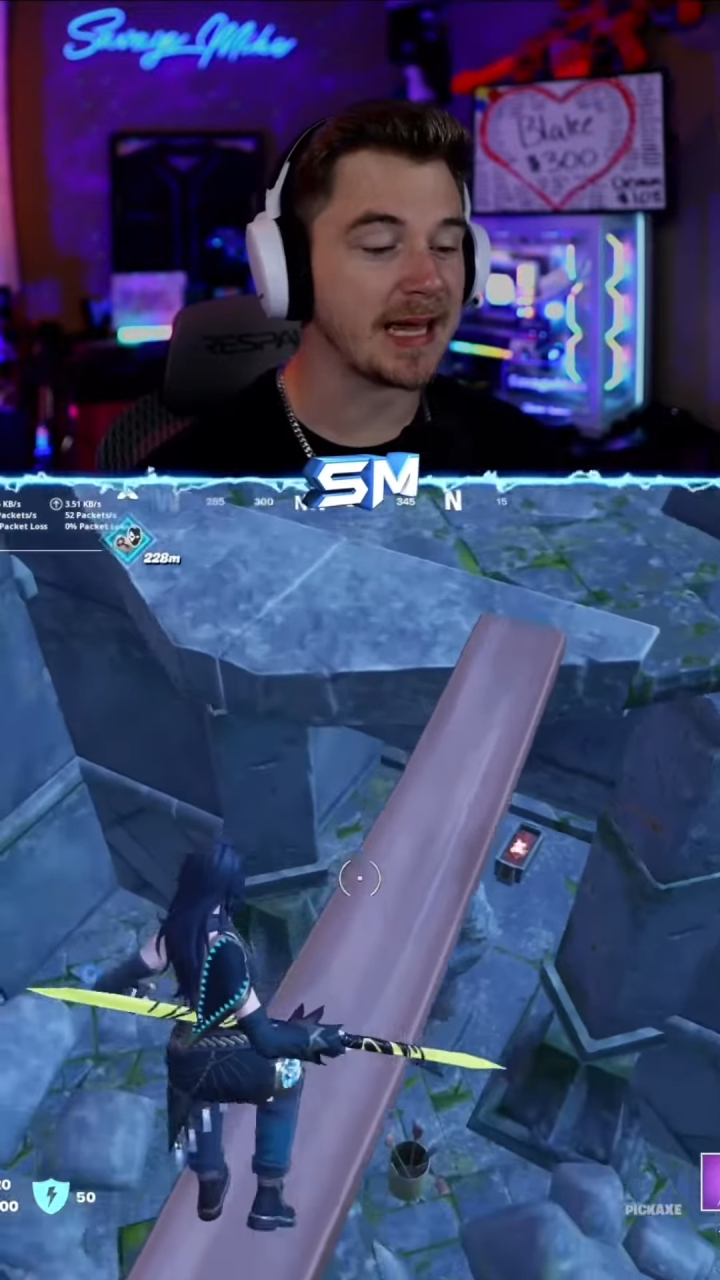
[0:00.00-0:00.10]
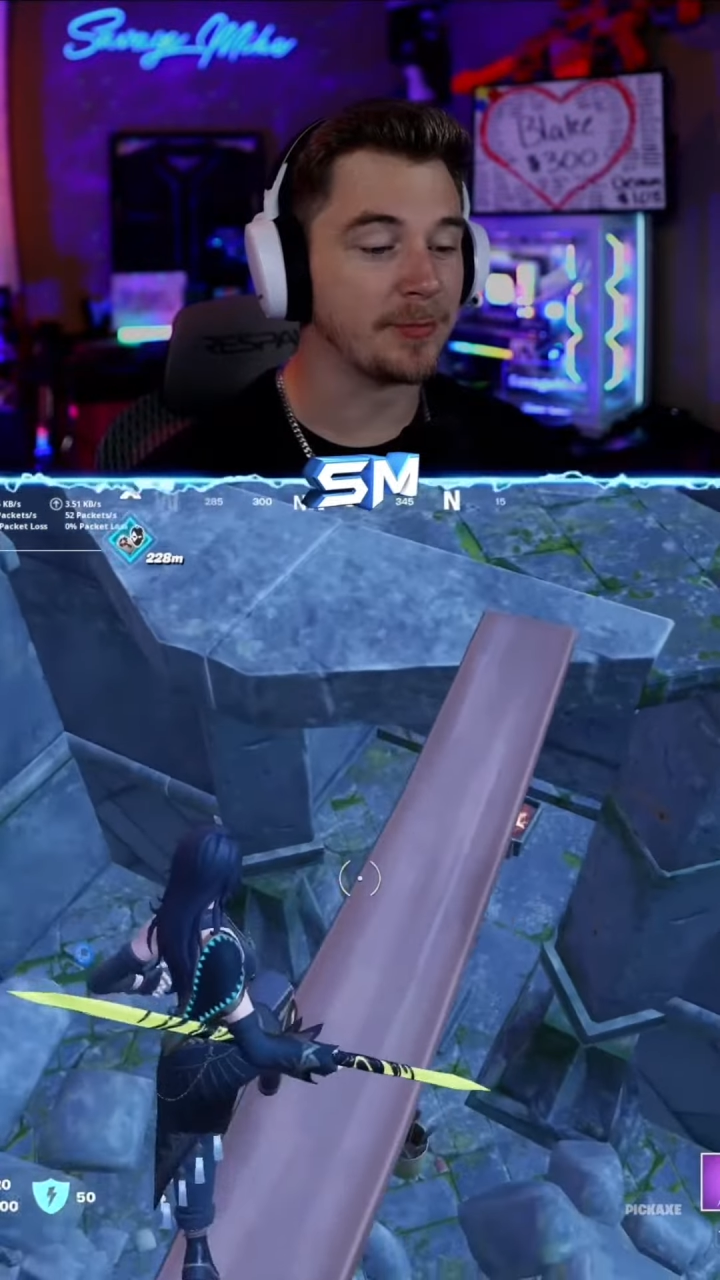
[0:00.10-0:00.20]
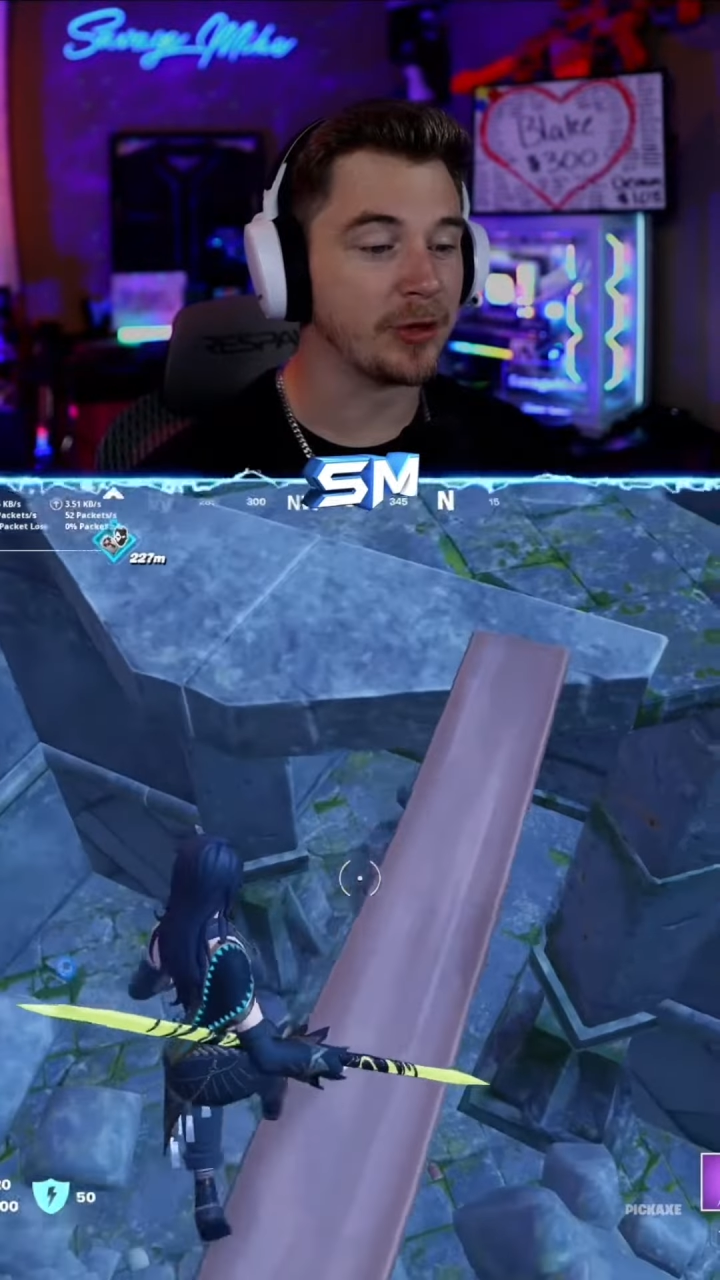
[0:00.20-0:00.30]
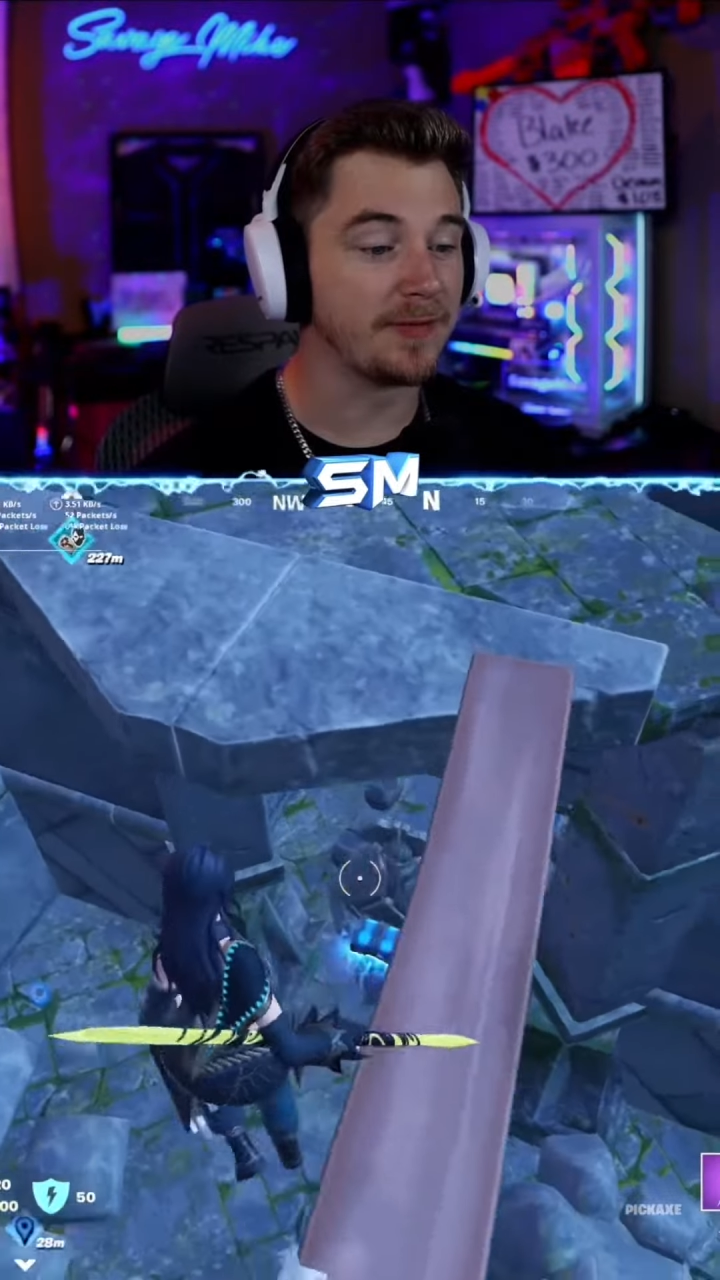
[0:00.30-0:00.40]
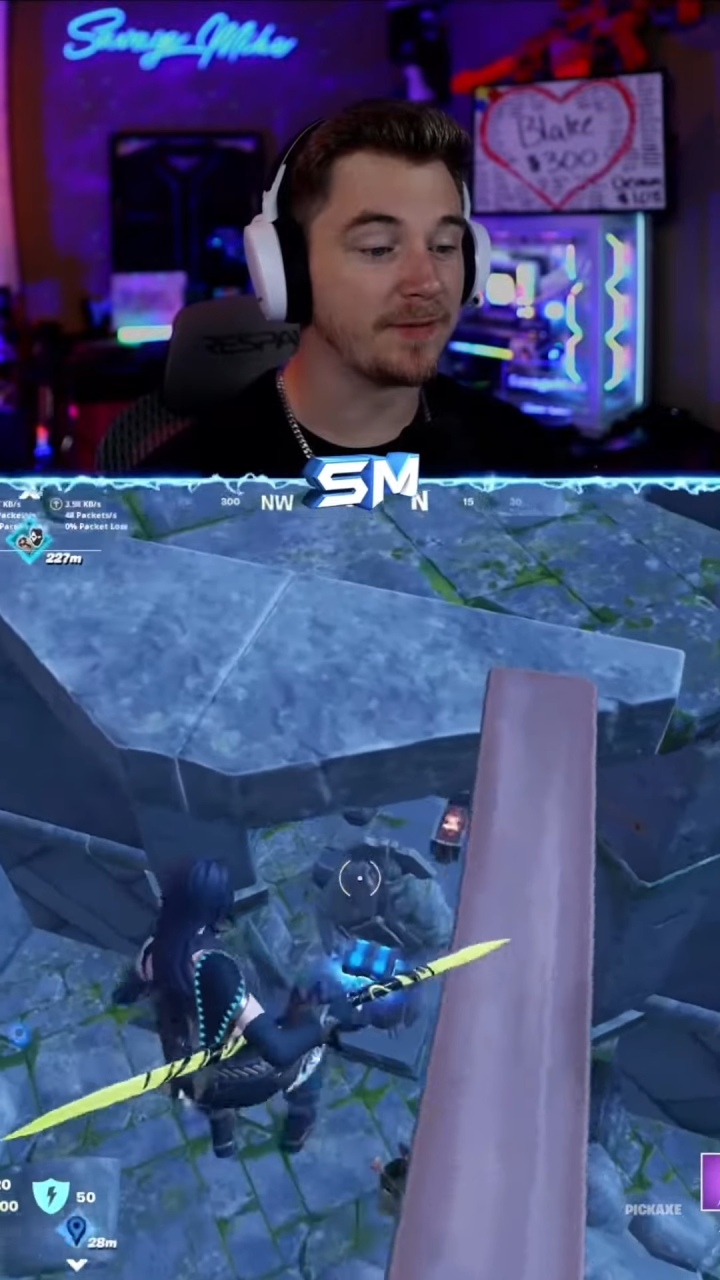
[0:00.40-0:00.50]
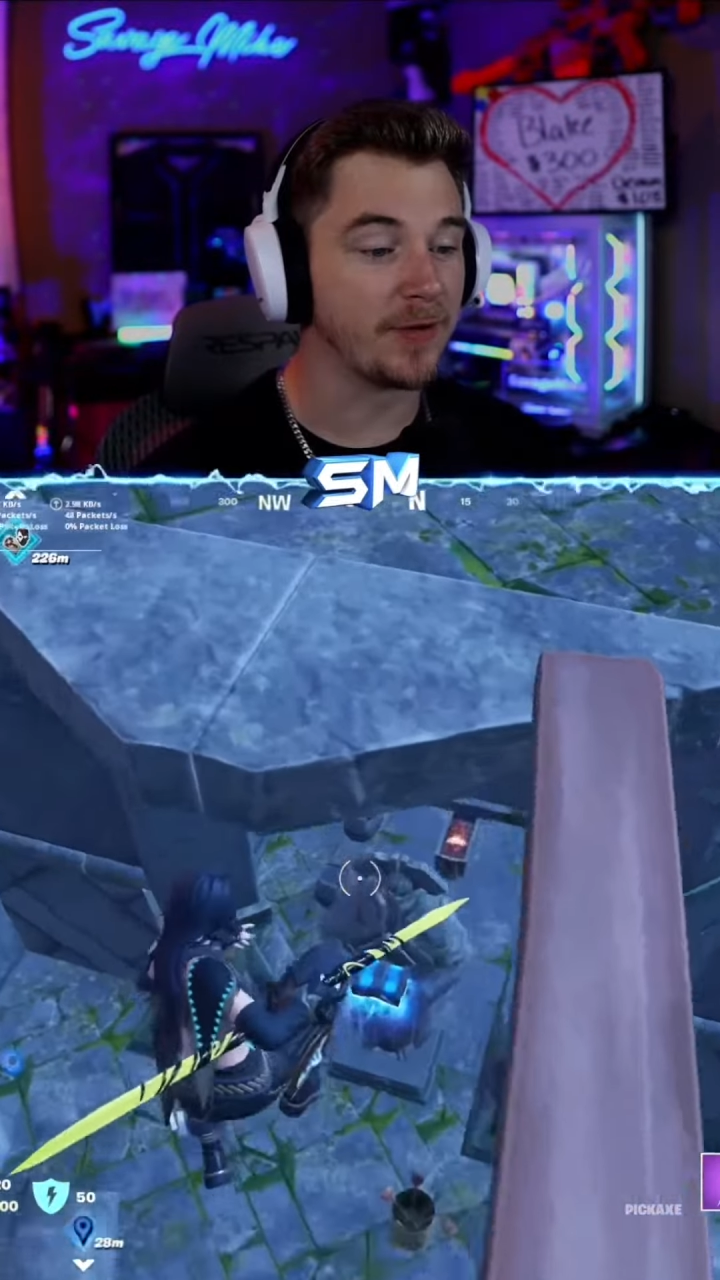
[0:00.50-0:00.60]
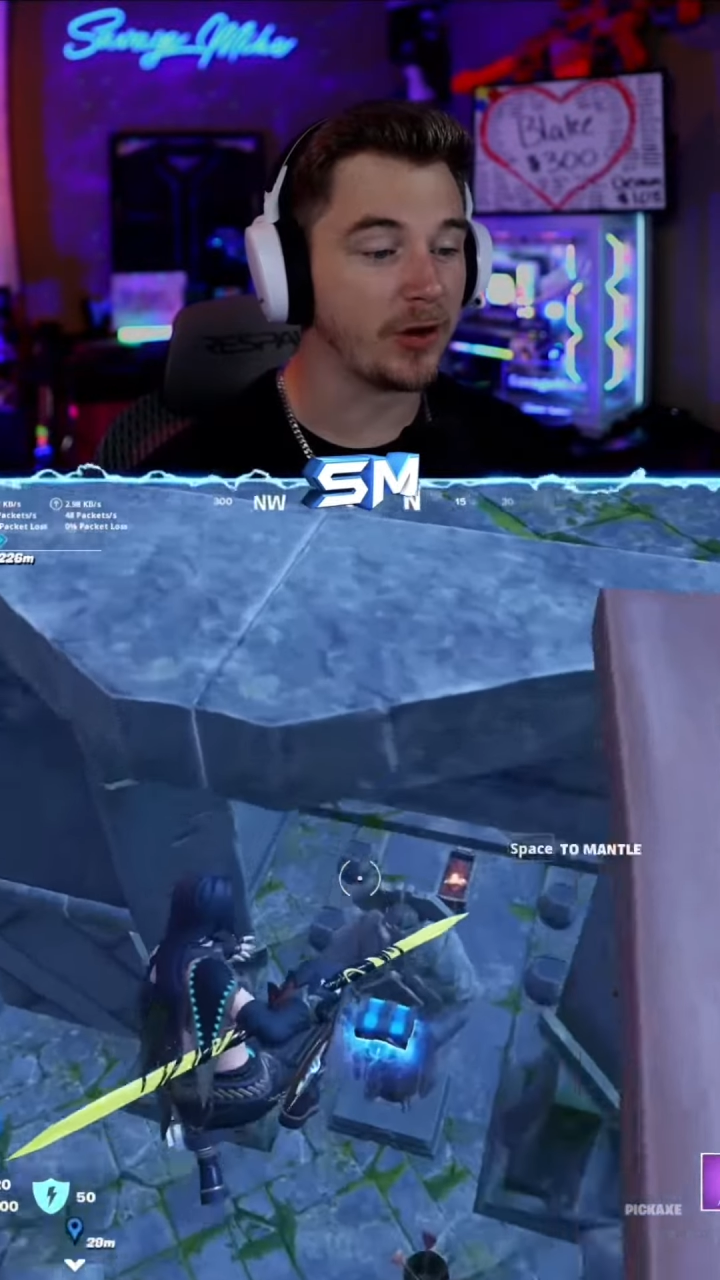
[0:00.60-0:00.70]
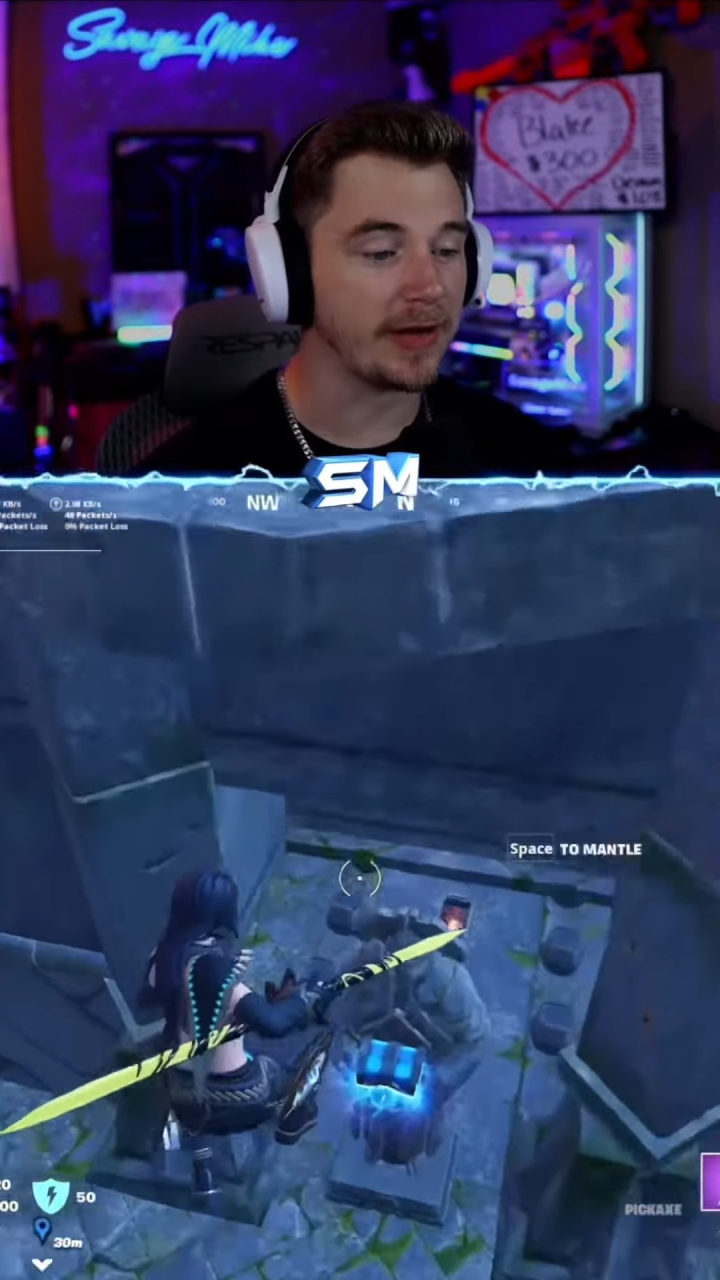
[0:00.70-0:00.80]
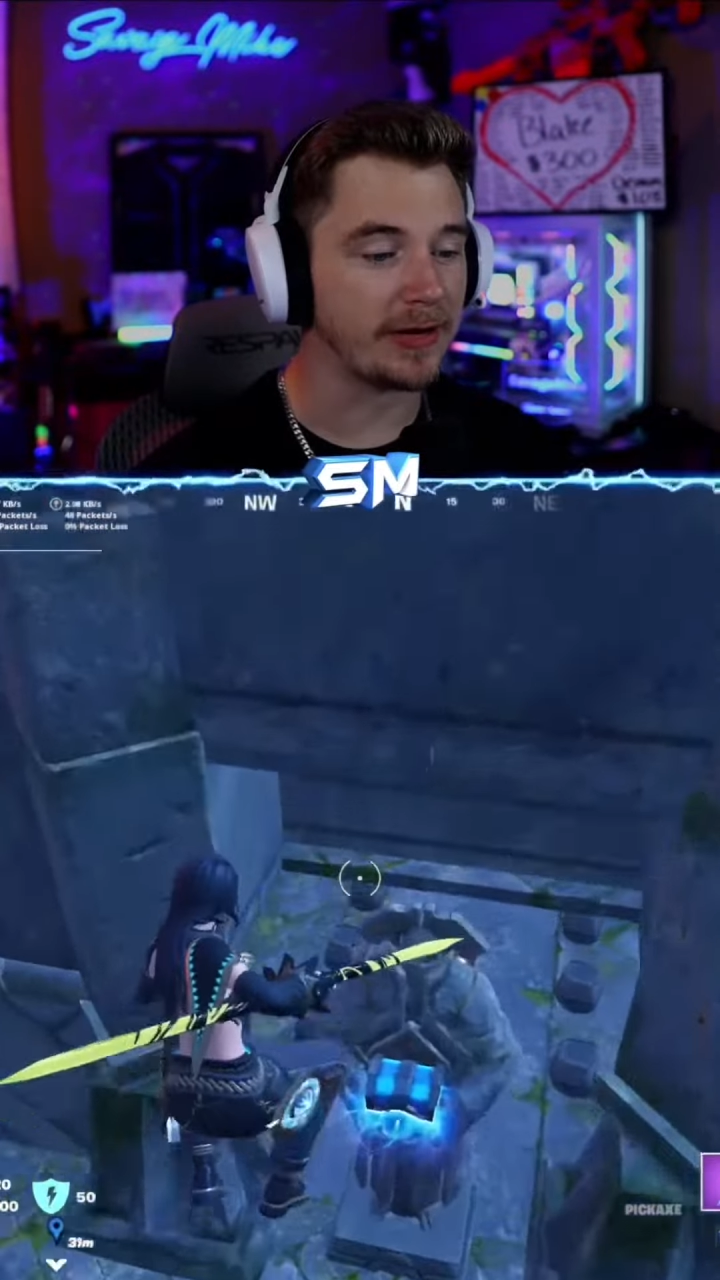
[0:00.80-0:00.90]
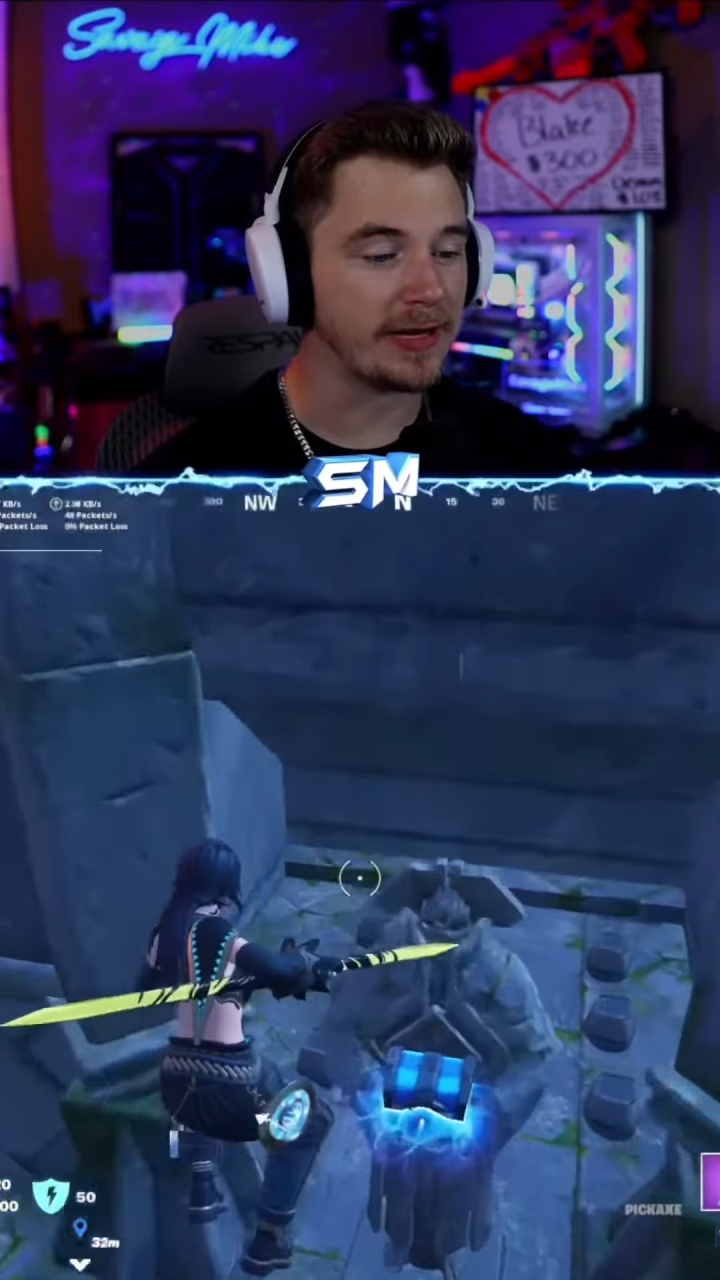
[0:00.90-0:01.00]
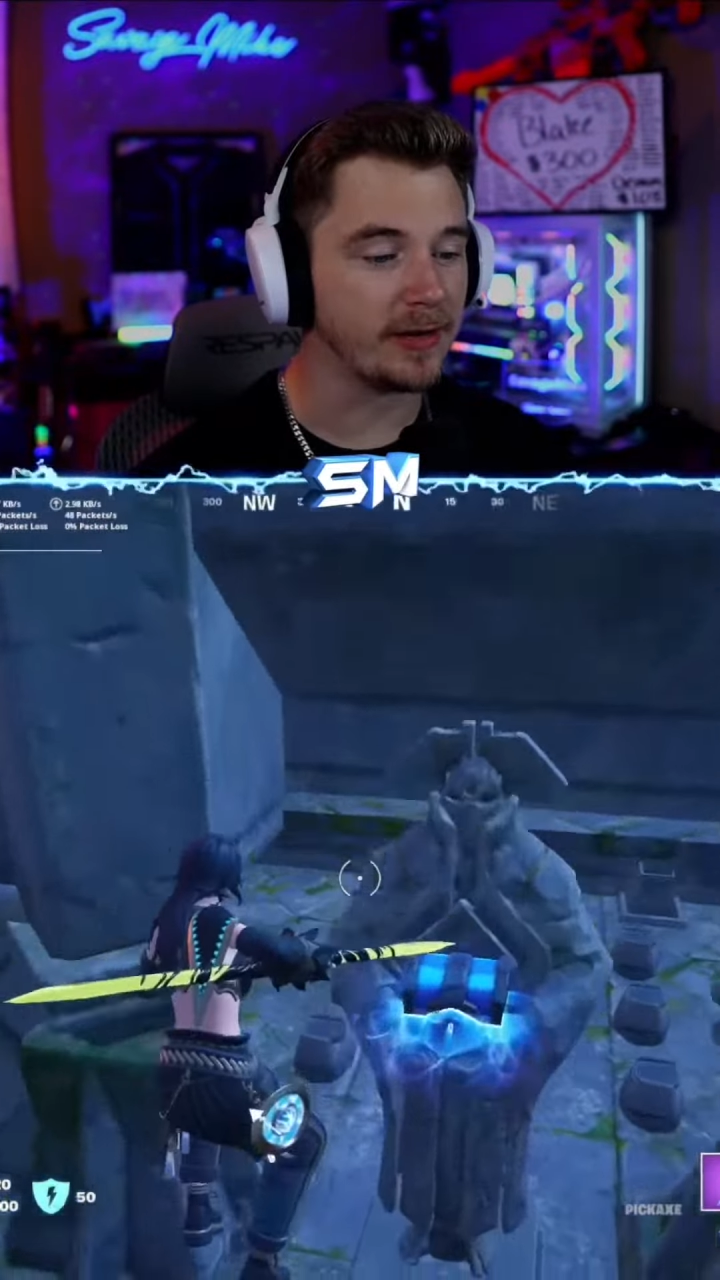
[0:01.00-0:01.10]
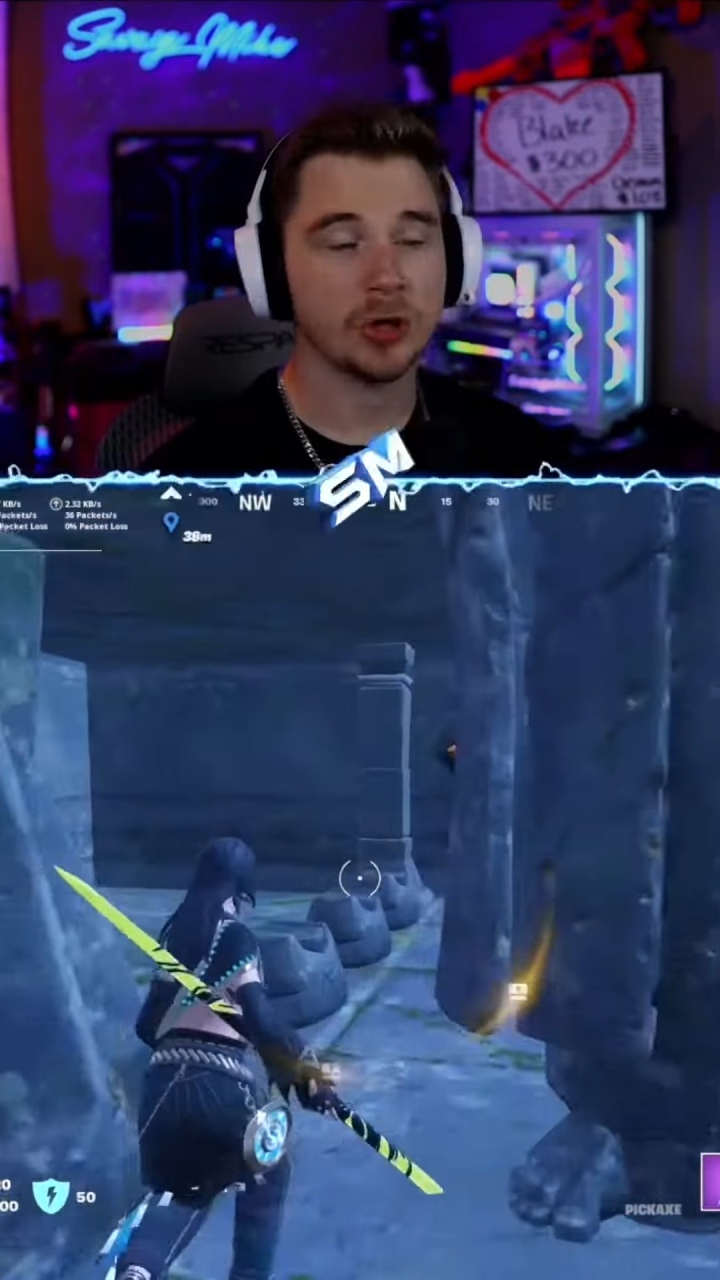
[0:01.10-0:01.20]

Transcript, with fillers: you're going to have to fall down here.